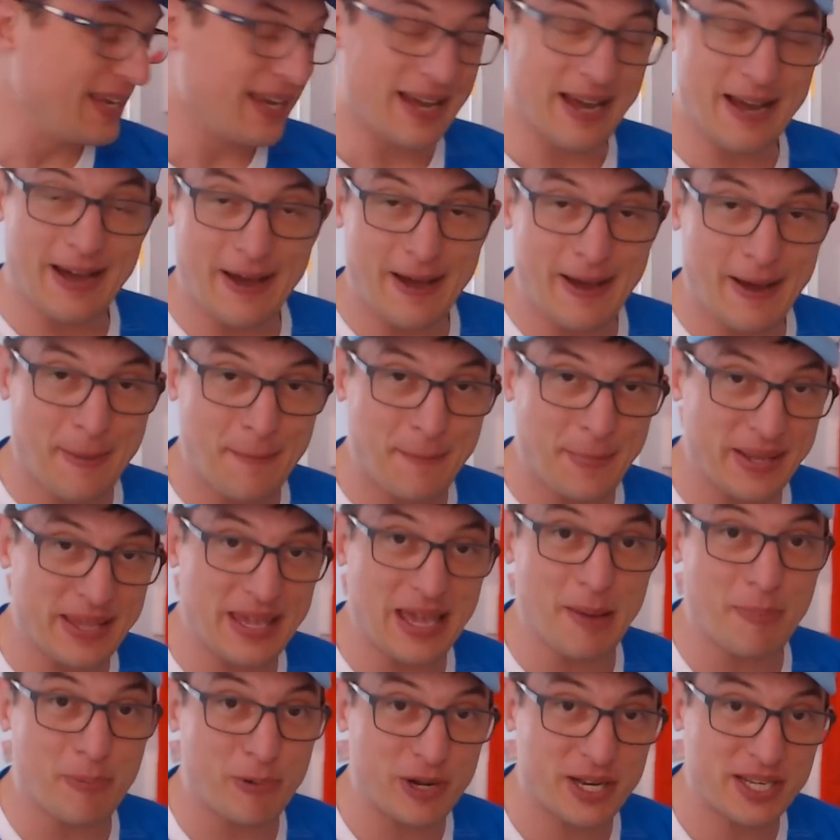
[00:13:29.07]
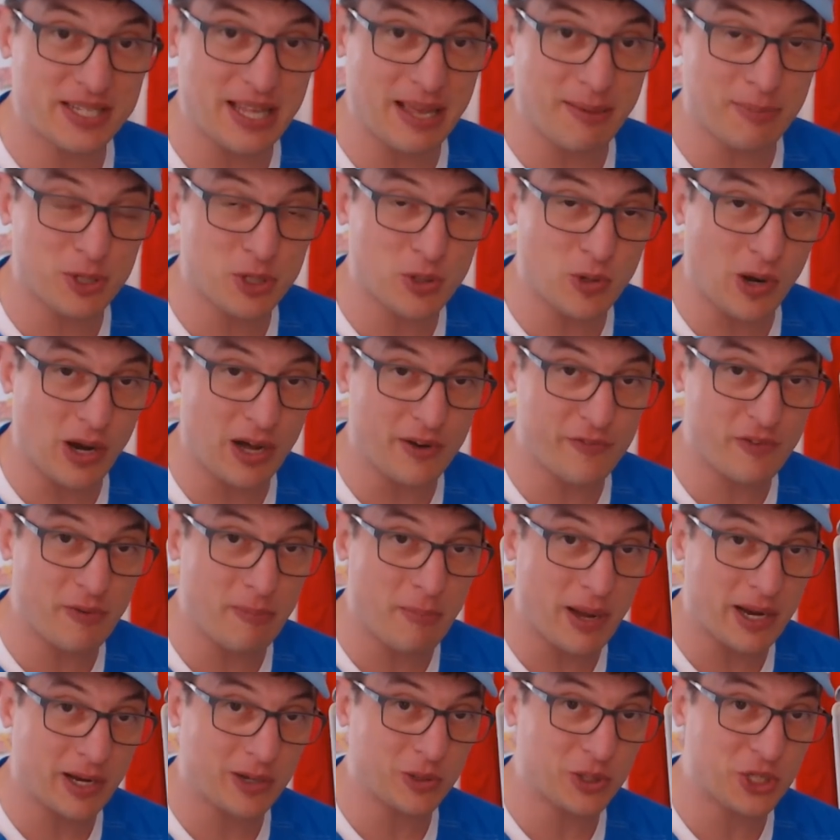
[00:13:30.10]
Um, but yeah, pretty stable squad from
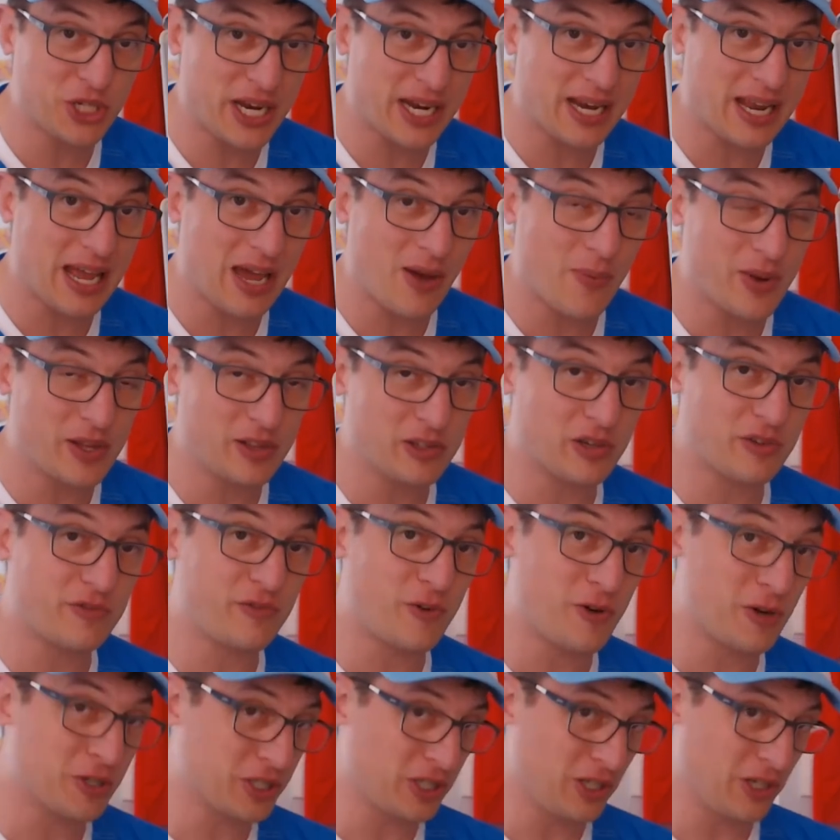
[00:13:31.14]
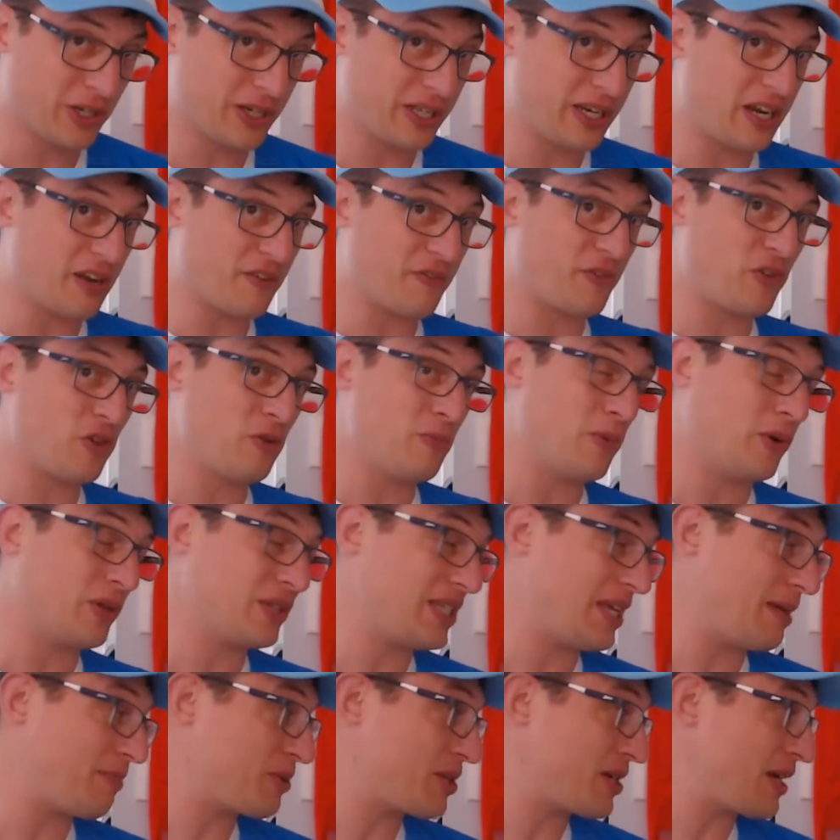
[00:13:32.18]
Michael Cheika. We look forward to looking at a few more
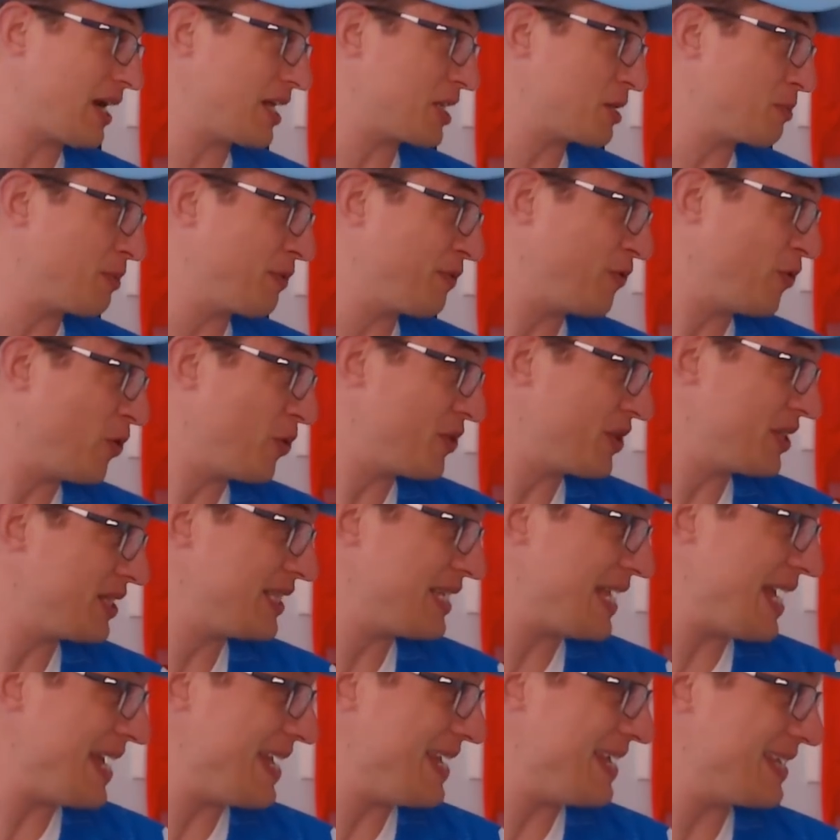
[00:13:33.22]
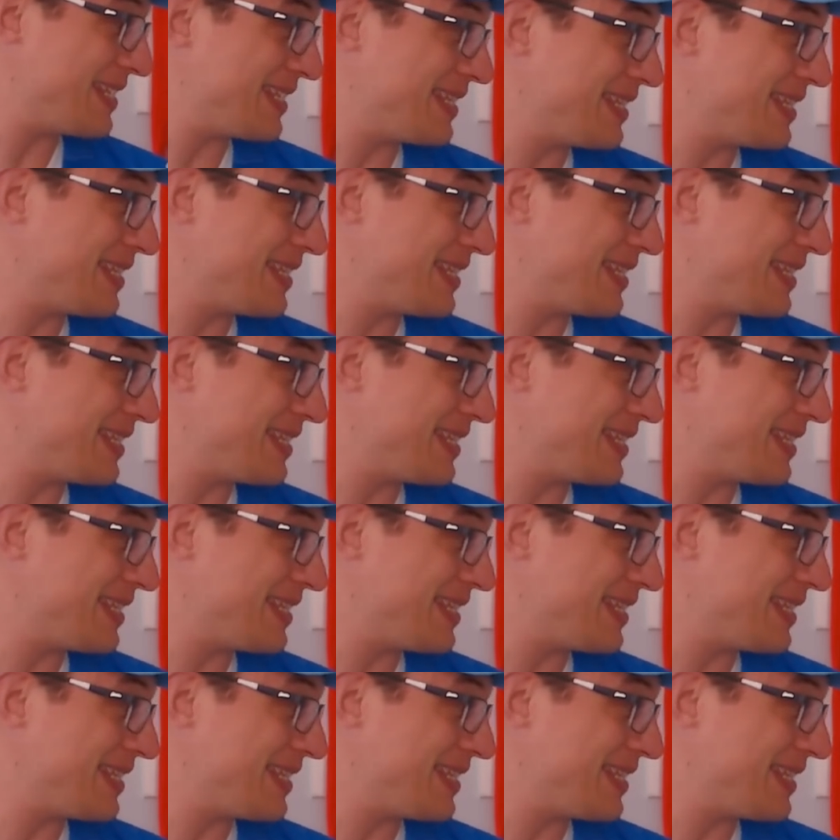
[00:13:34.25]
depth charts before the day is